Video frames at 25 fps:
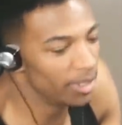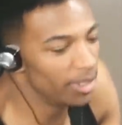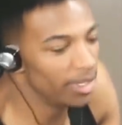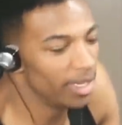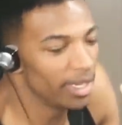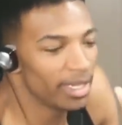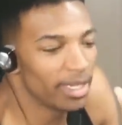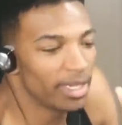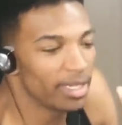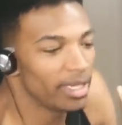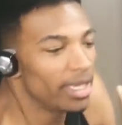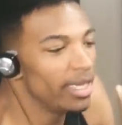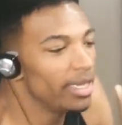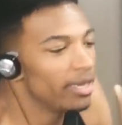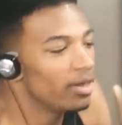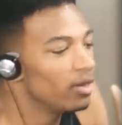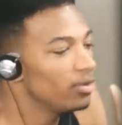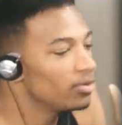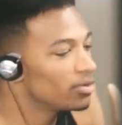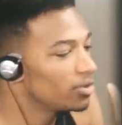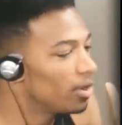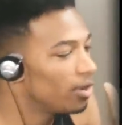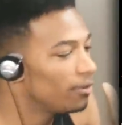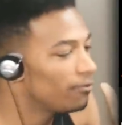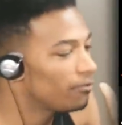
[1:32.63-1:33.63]
The nigga, he
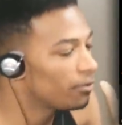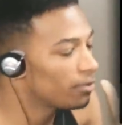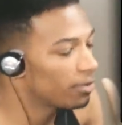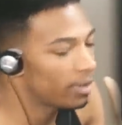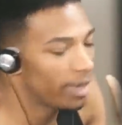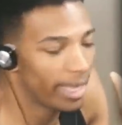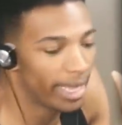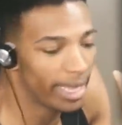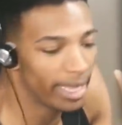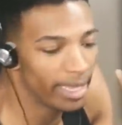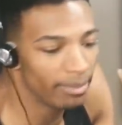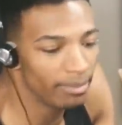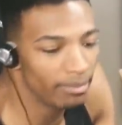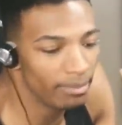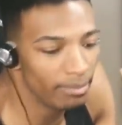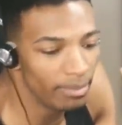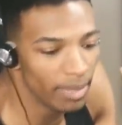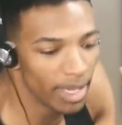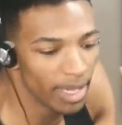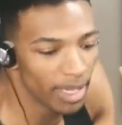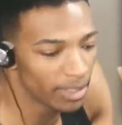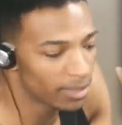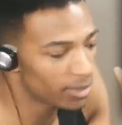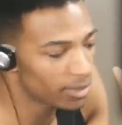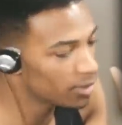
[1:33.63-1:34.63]
goes on for eight
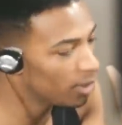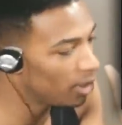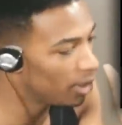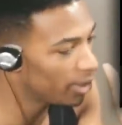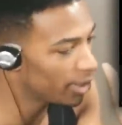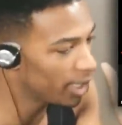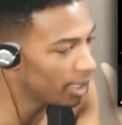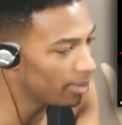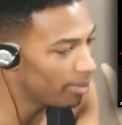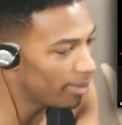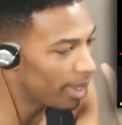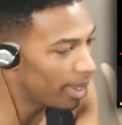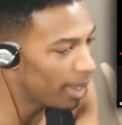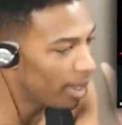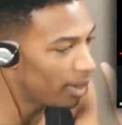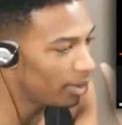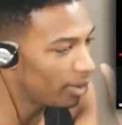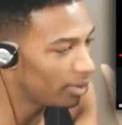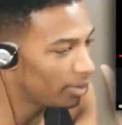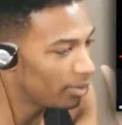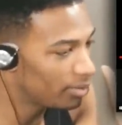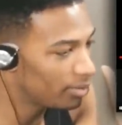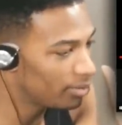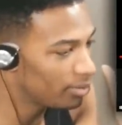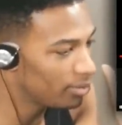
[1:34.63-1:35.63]
minutes talking
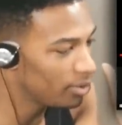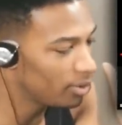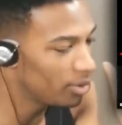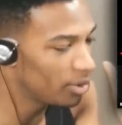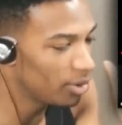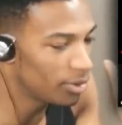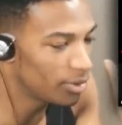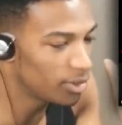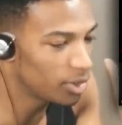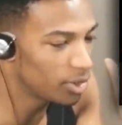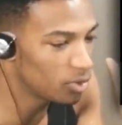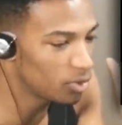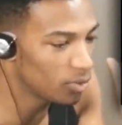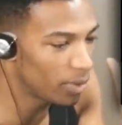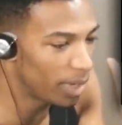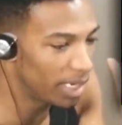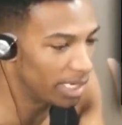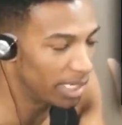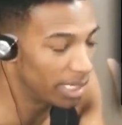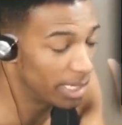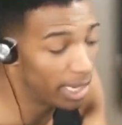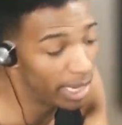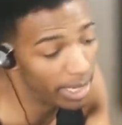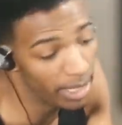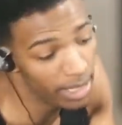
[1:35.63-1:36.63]
about, you know, the
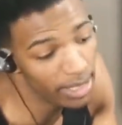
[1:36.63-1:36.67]
situation.